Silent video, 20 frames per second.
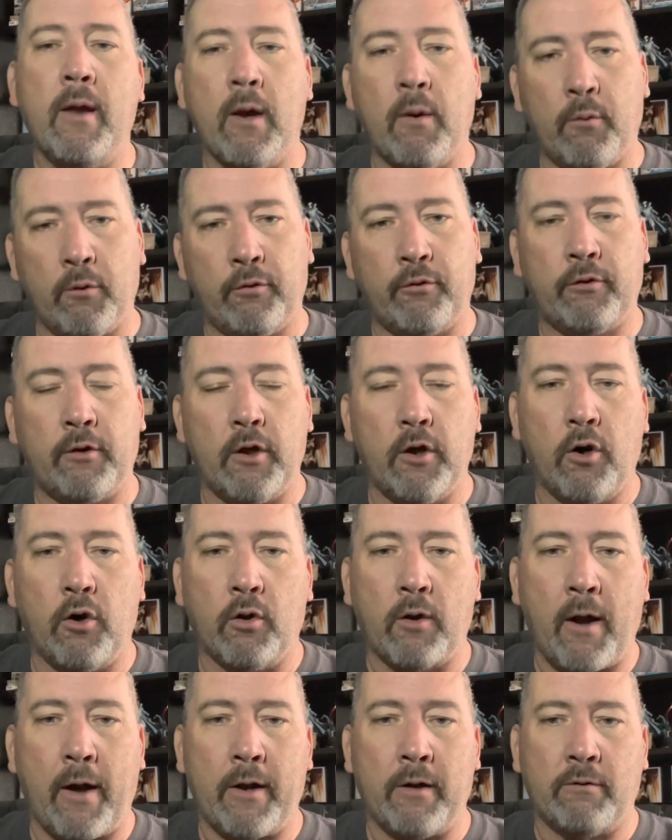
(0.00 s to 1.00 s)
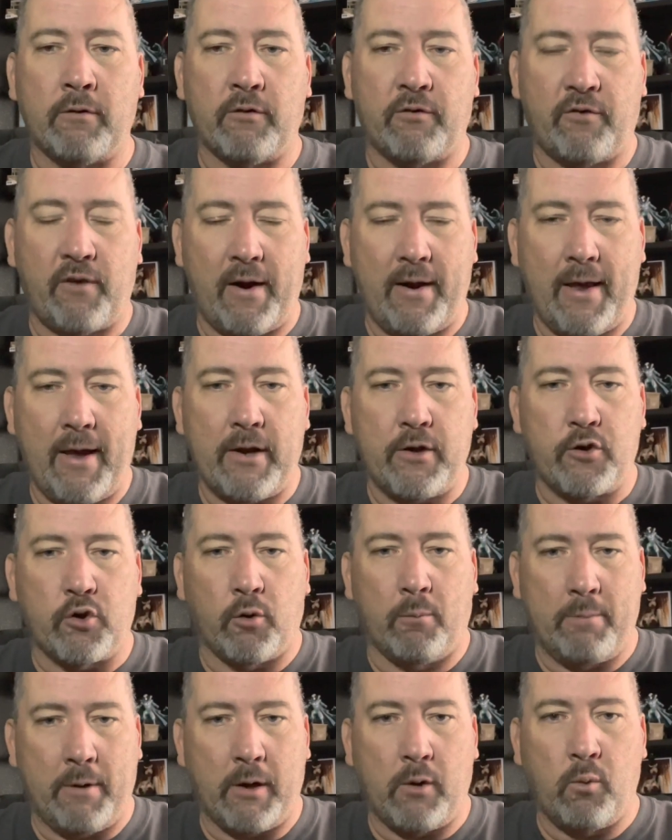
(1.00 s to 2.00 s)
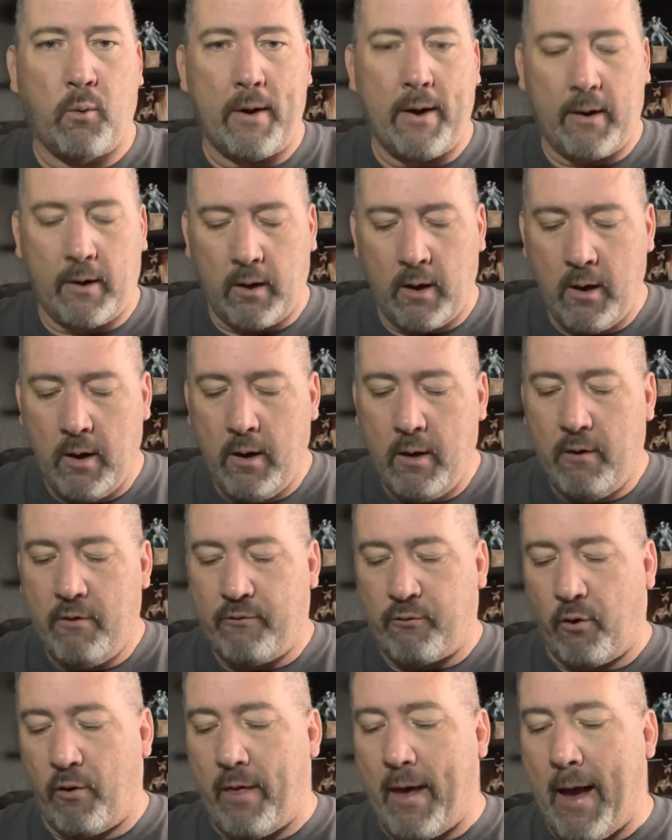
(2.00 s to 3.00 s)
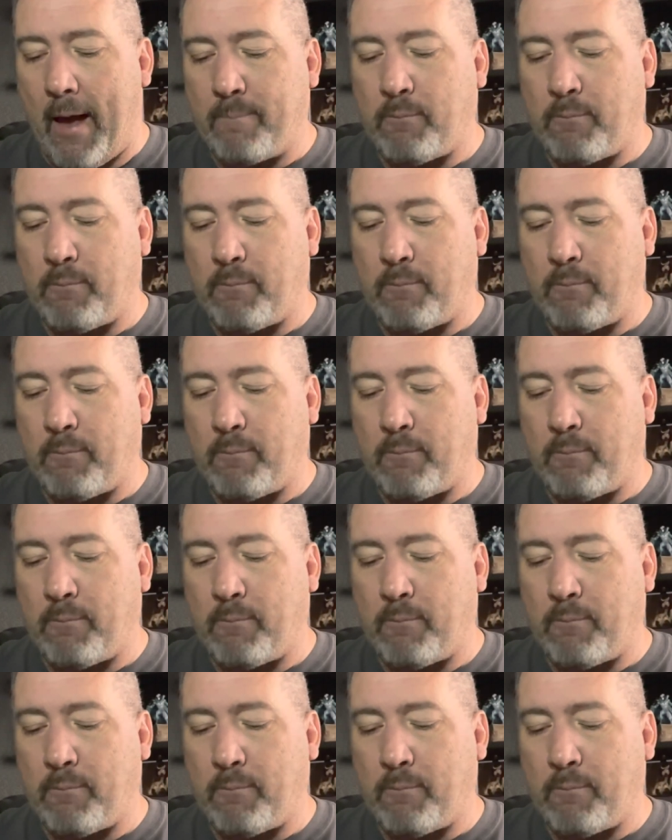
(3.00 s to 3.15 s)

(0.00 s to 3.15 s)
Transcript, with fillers: it was still kind of a financial big week for that.